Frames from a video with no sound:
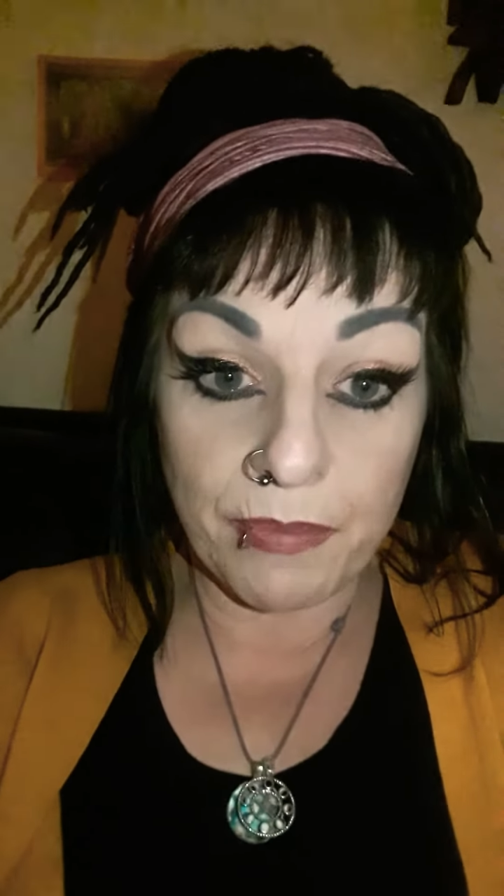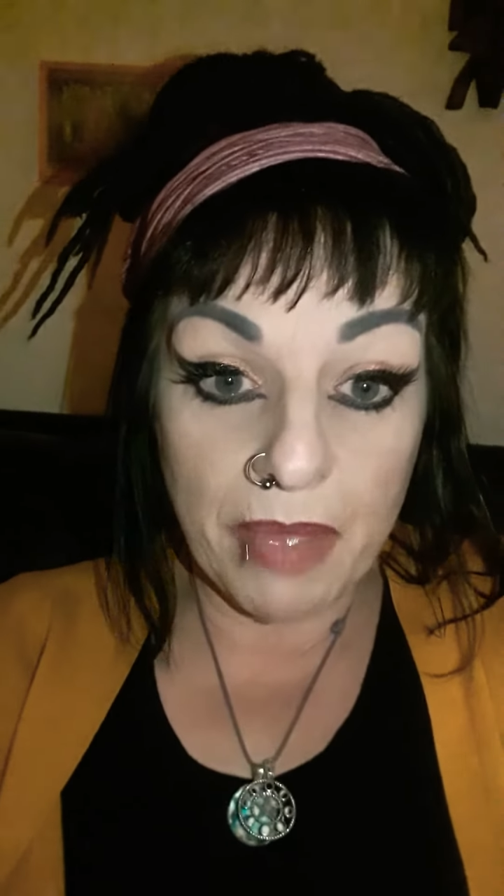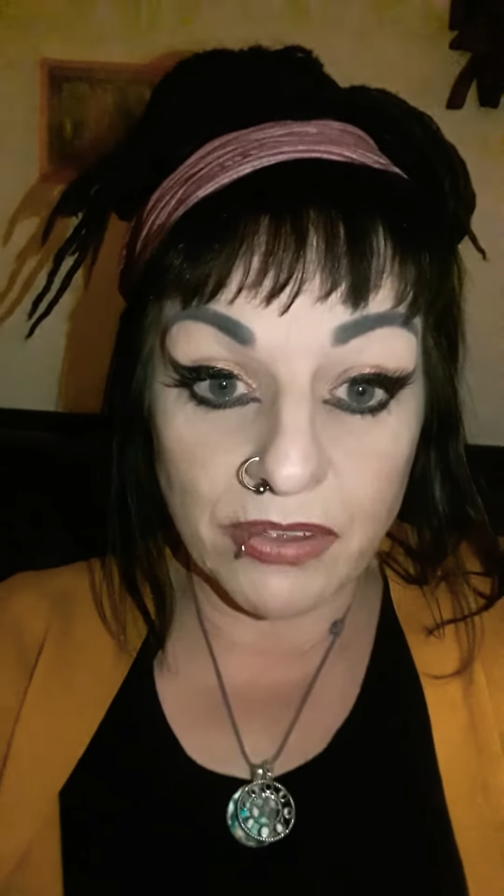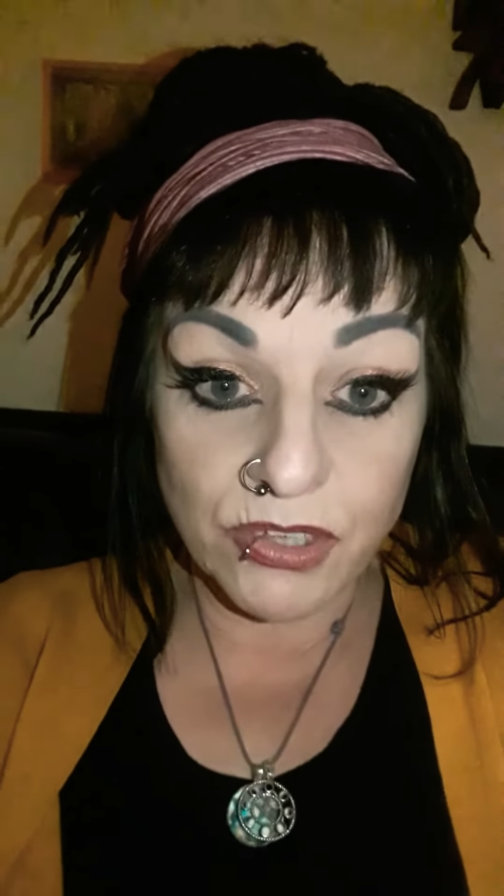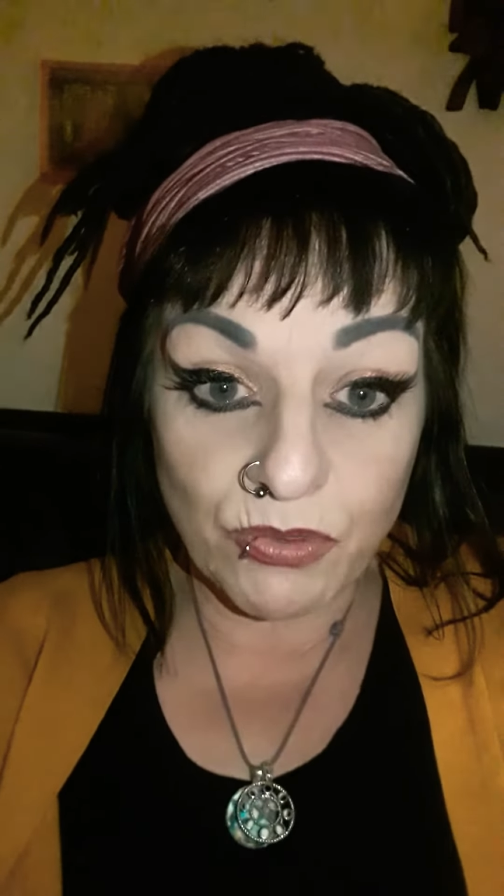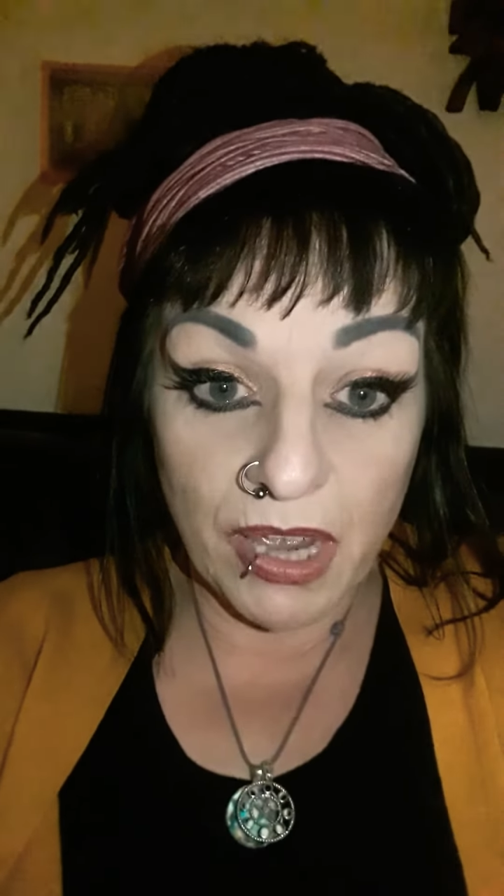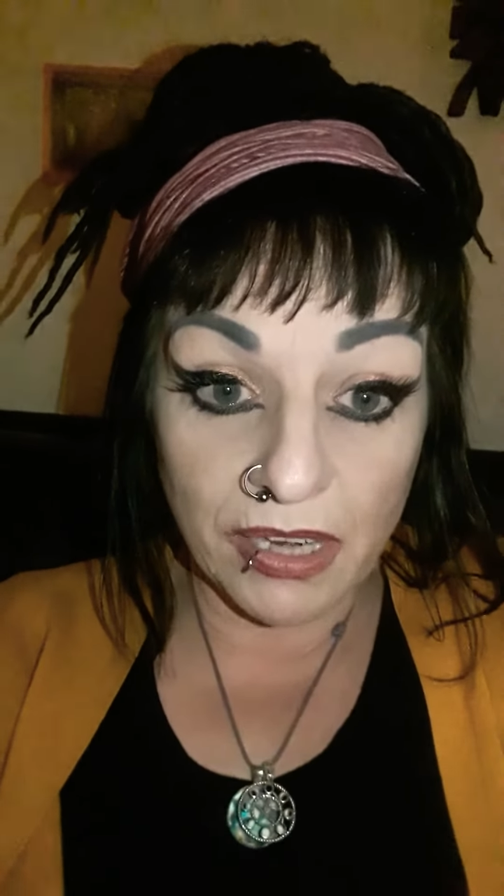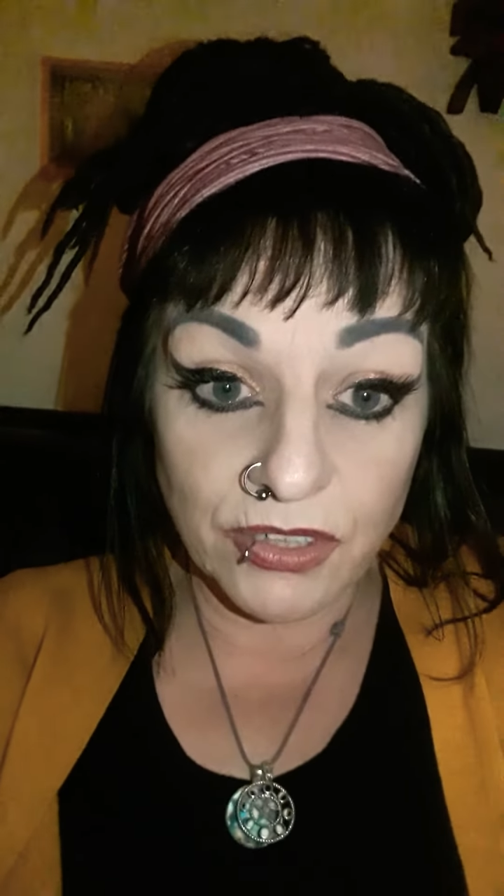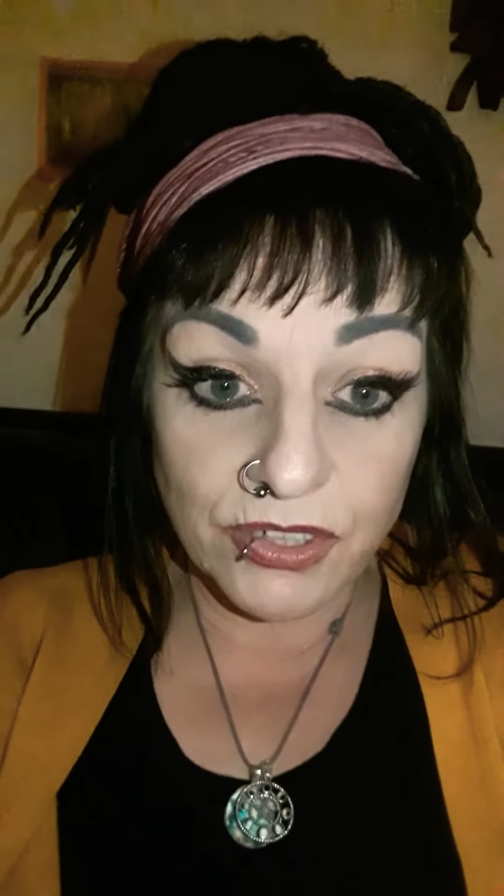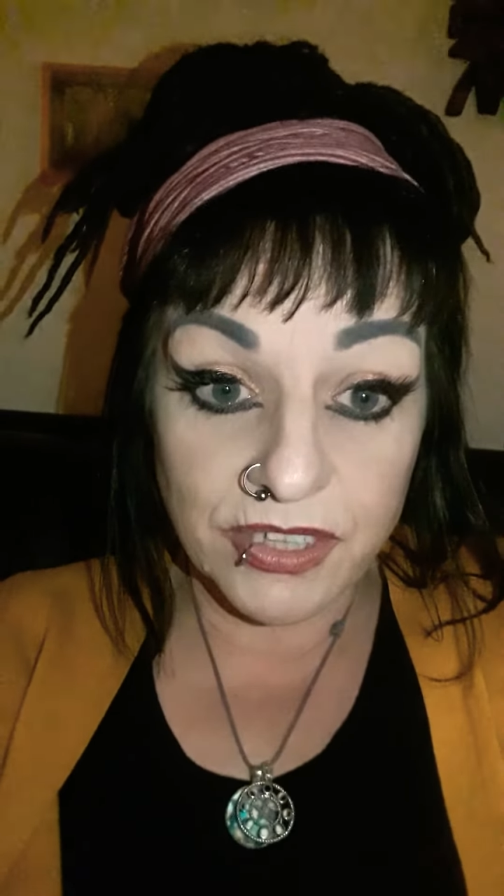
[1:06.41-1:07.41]
matters
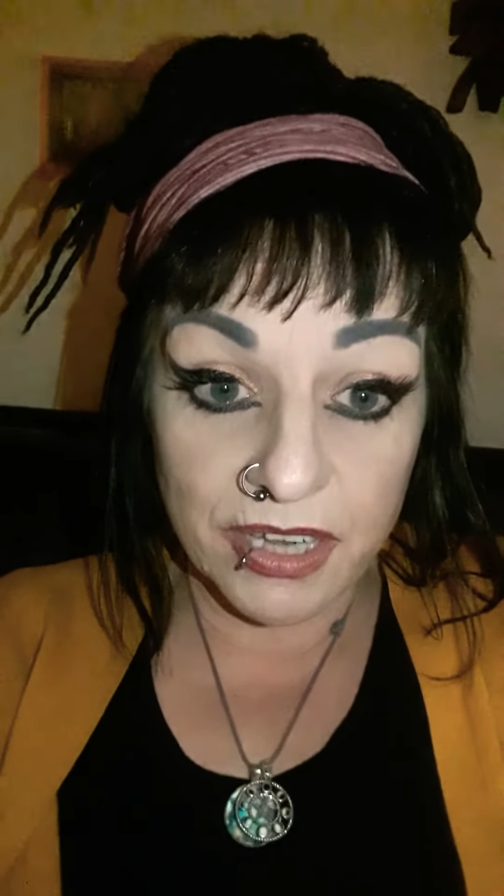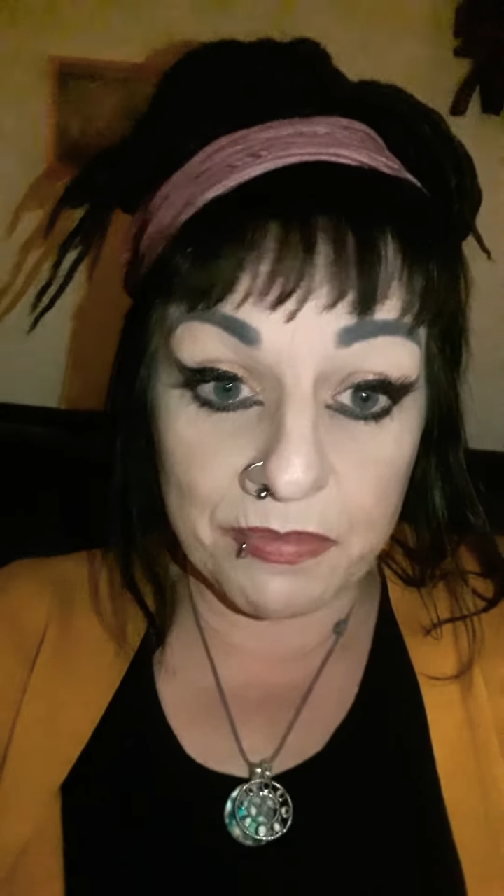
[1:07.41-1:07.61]
really, does it?